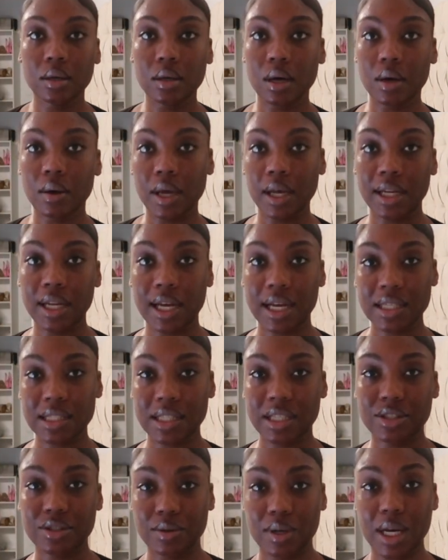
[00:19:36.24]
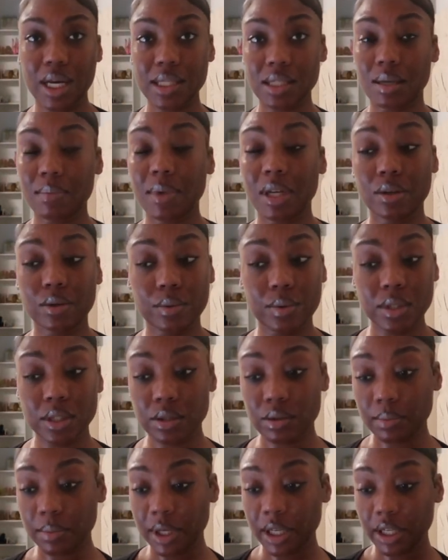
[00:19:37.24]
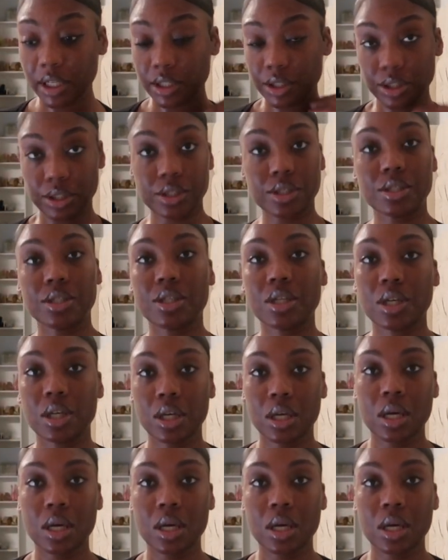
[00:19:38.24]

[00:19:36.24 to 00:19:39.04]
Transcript: Okay, like I said, you guys, I'm not doing too much.